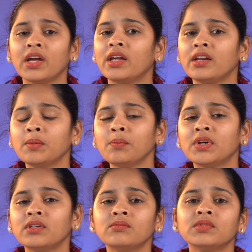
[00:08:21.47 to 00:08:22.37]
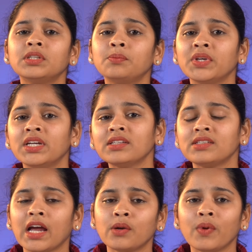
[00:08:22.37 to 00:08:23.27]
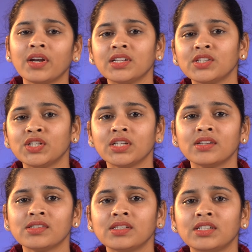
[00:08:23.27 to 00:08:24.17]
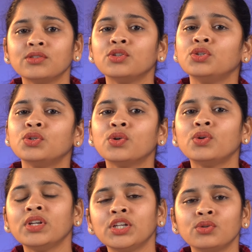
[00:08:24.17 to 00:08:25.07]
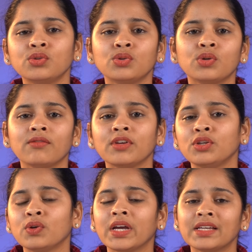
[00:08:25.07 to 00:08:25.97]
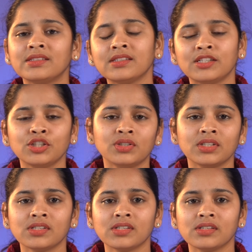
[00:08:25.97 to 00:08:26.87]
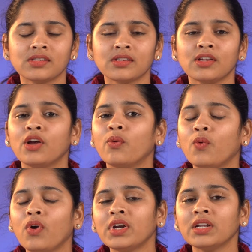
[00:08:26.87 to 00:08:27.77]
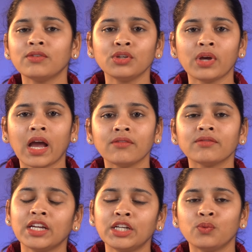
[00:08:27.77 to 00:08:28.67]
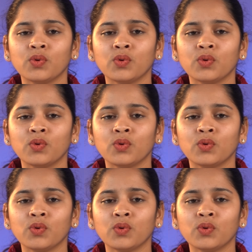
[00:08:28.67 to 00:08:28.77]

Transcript: Remember, the biggest advantage here is that you don't need to throw away your existing utensils. Whatever you have, it